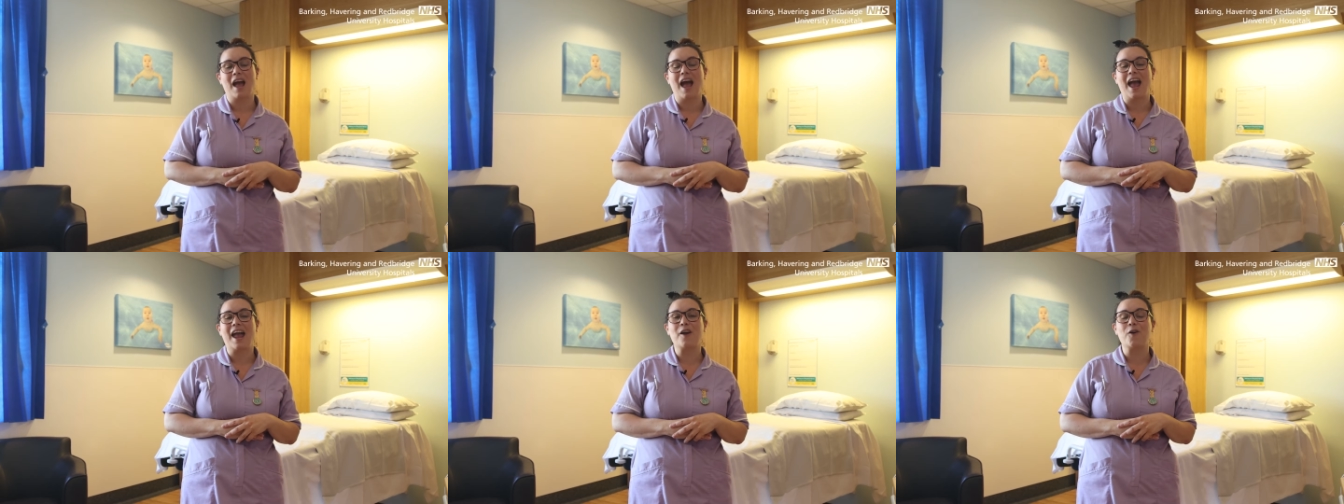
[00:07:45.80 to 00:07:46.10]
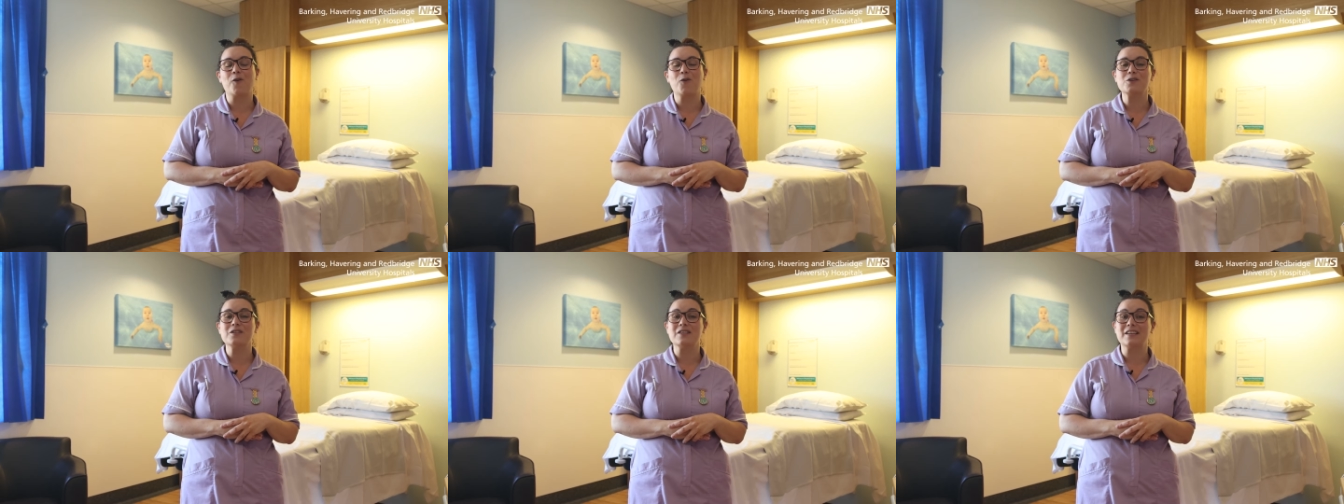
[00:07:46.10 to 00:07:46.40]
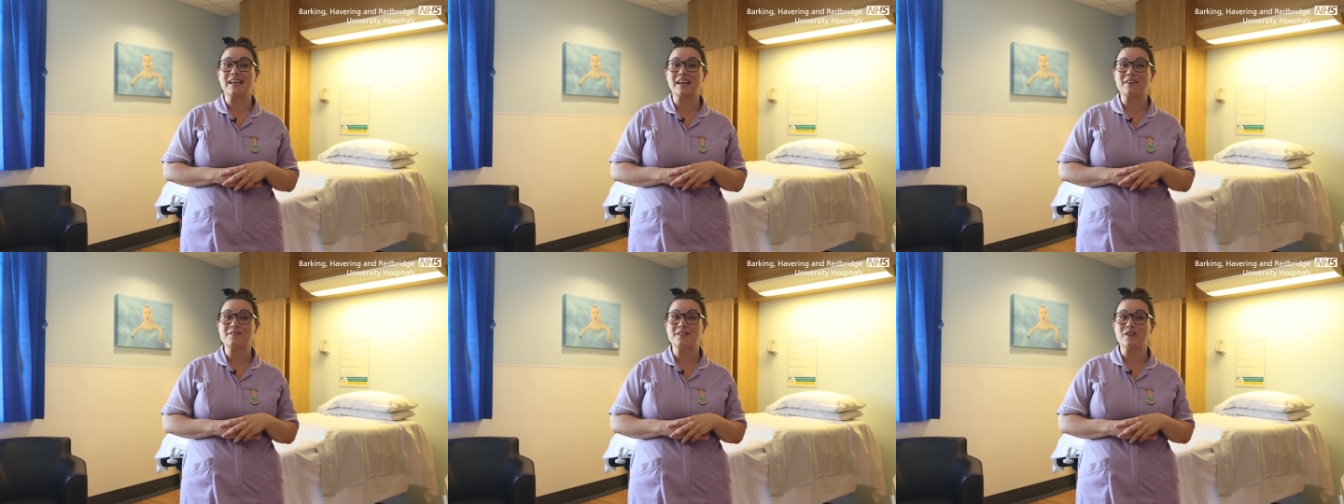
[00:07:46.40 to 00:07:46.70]
It also
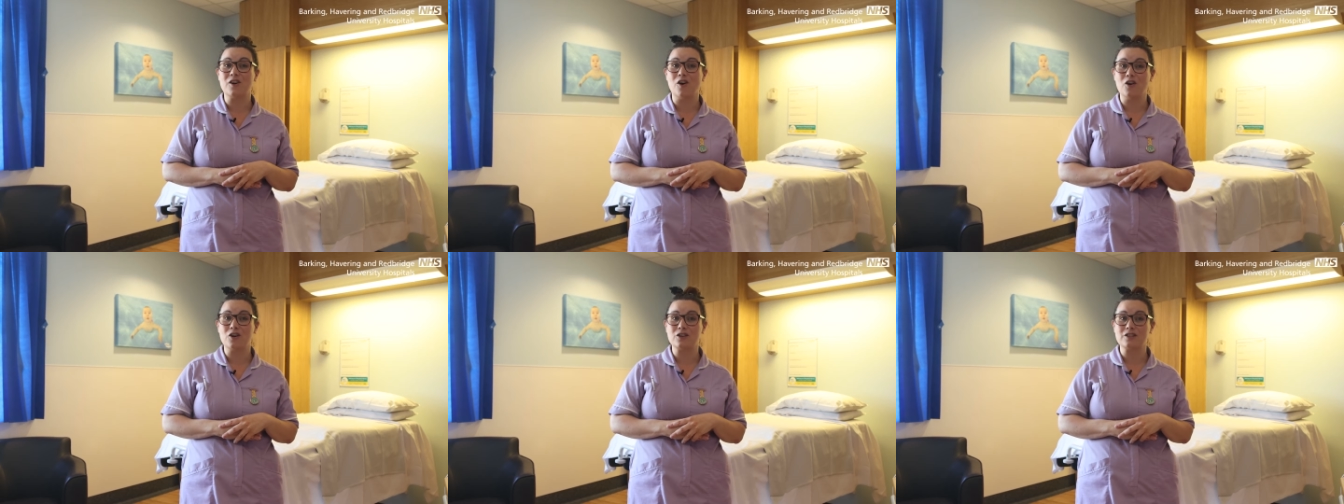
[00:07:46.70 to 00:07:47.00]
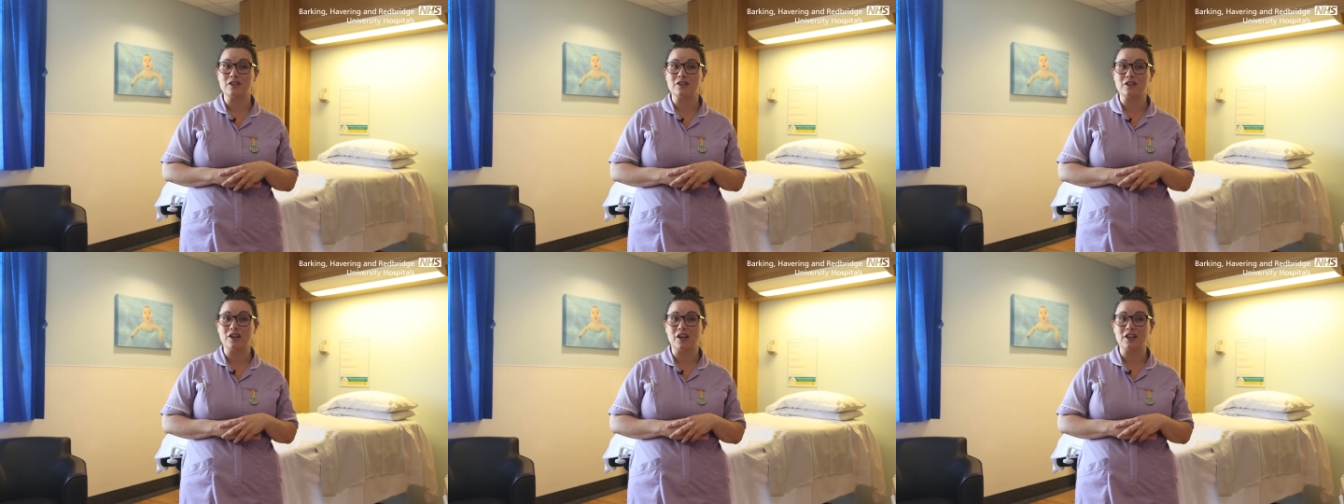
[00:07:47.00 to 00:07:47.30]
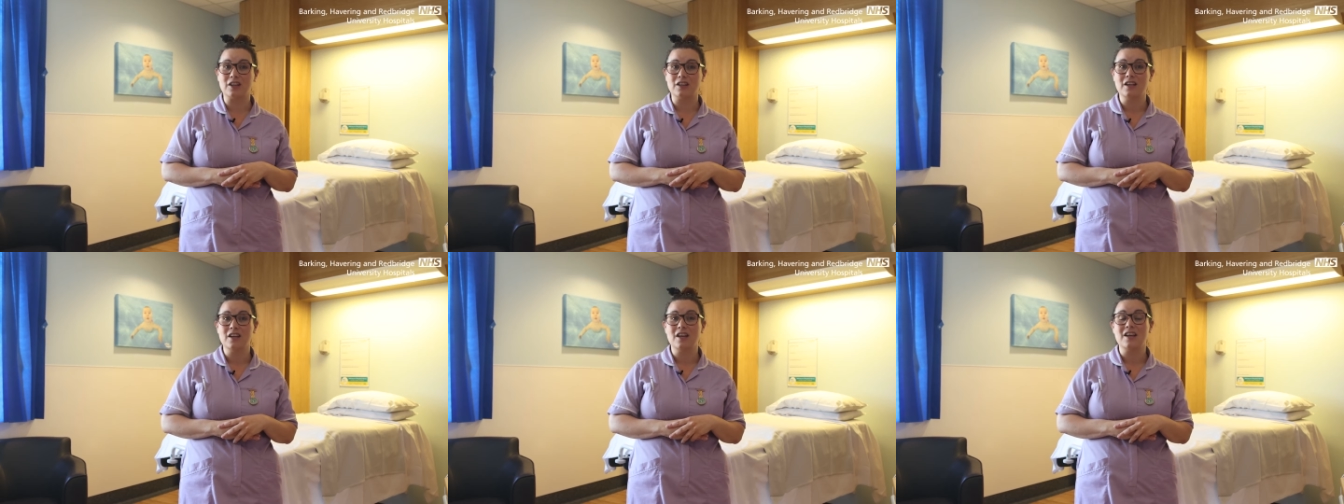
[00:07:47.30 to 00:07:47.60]
gives the
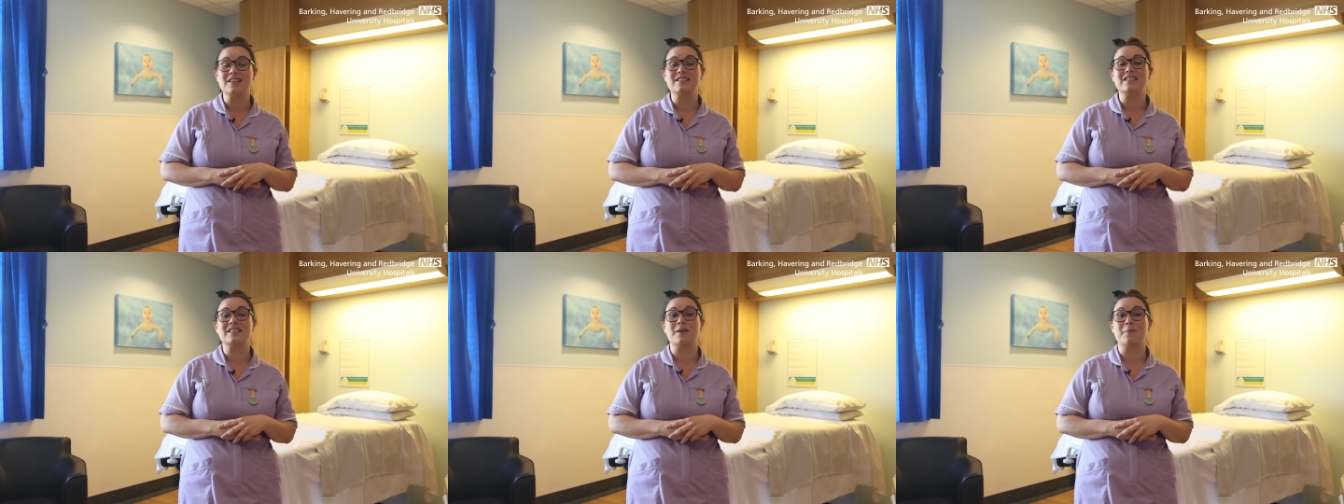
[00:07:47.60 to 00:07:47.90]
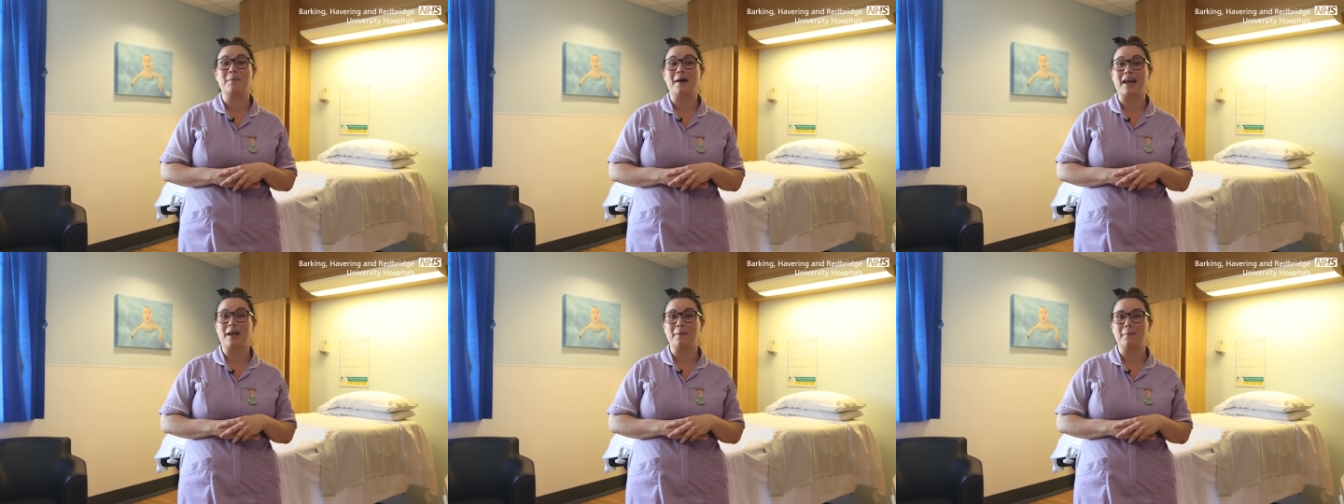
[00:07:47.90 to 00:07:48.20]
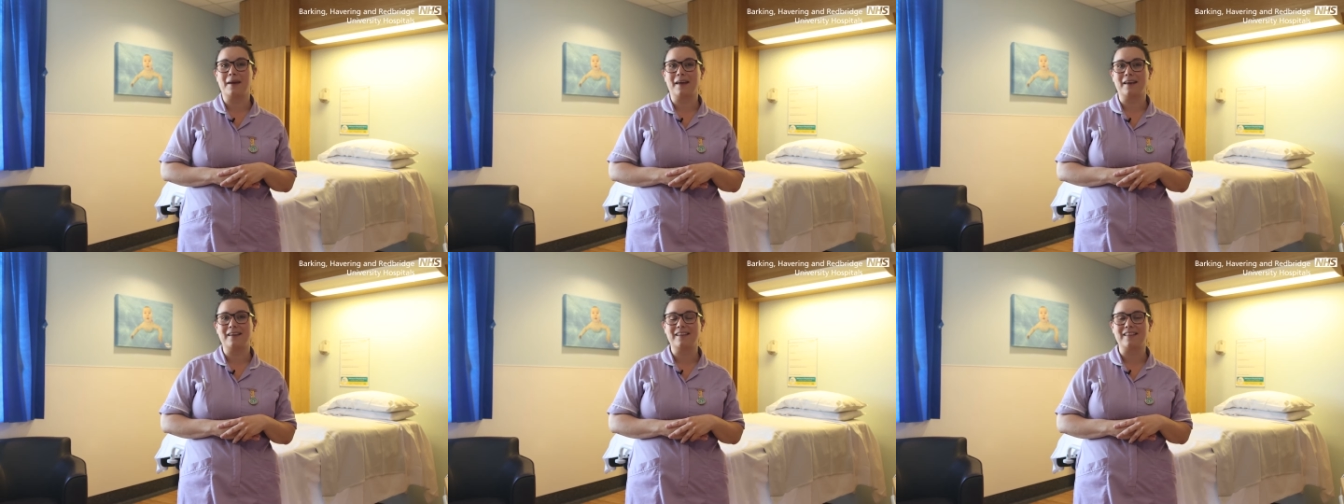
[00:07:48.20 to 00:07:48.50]
oxygen to the
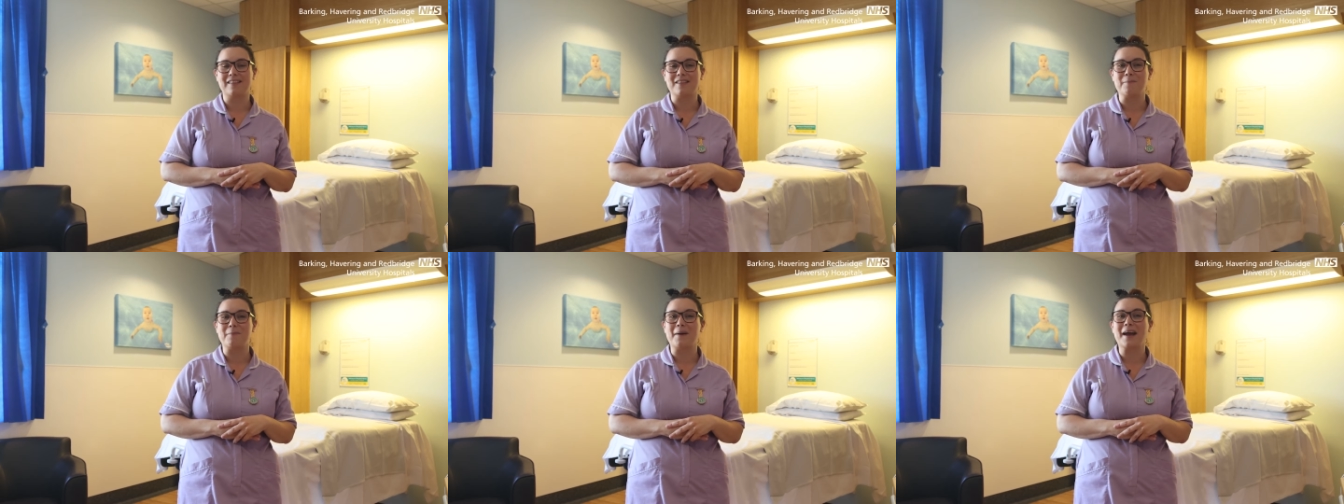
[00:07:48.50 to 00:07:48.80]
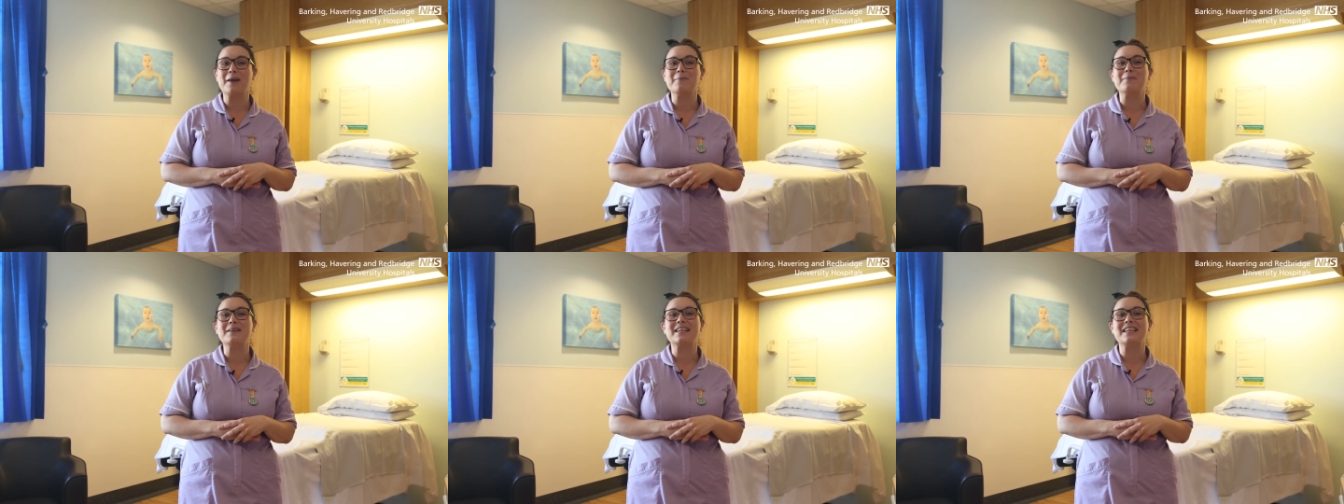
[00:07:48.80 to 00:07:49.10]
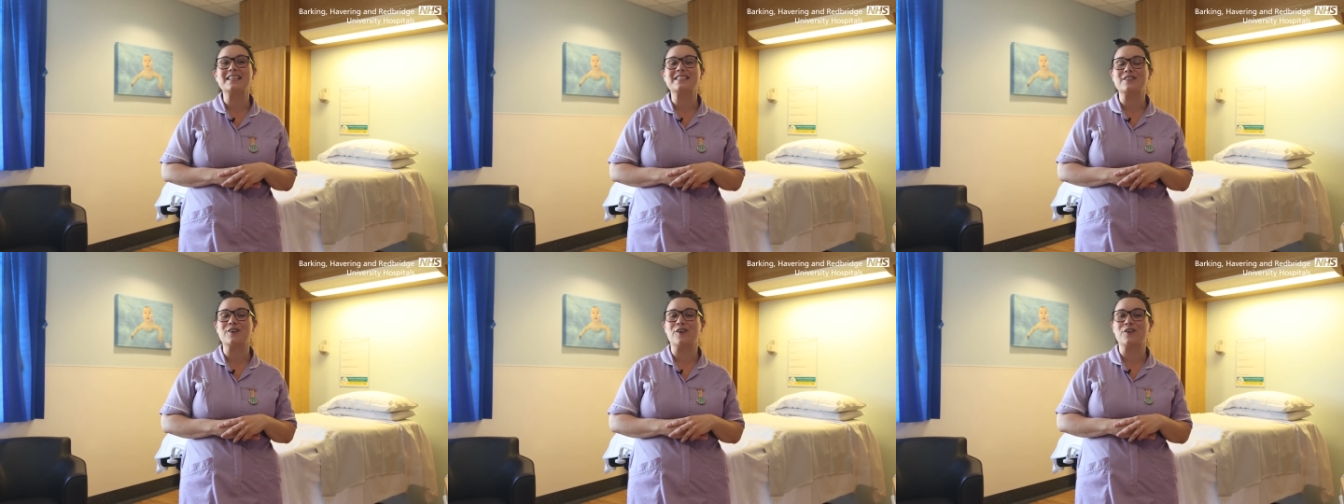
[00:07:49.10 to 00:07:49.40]
baby. The baby
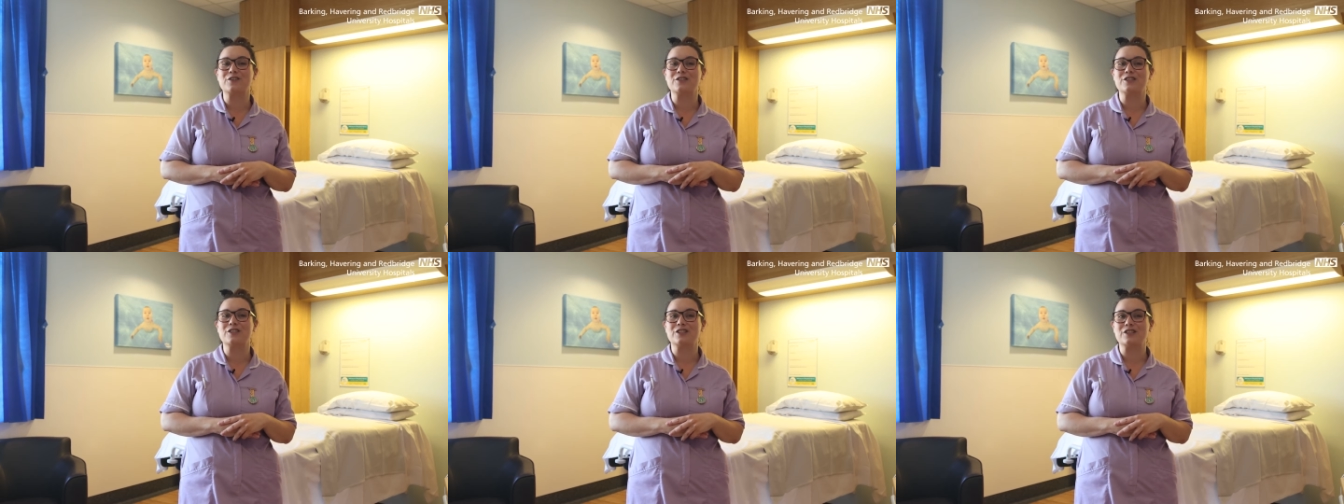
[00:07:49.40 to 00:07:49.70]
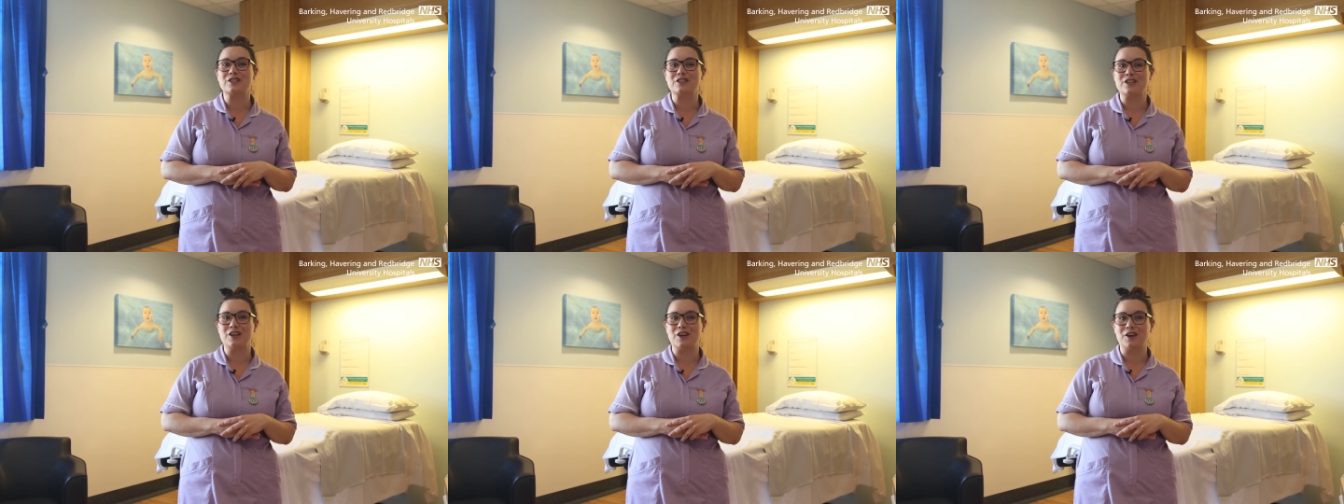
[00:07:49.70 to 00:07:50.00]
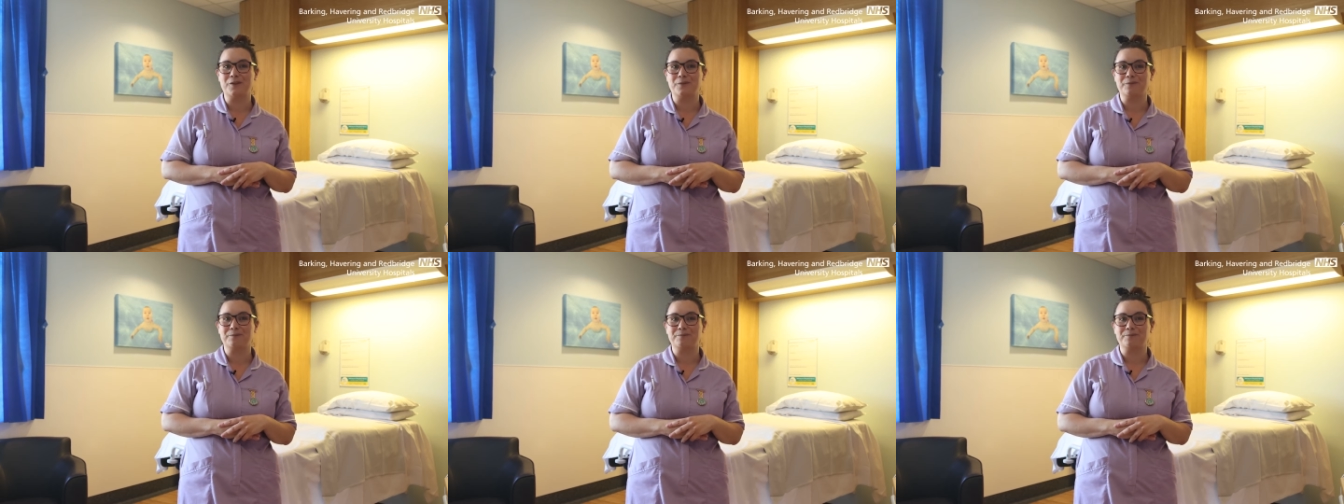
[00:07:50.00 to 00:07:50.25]
needs the oxygen too.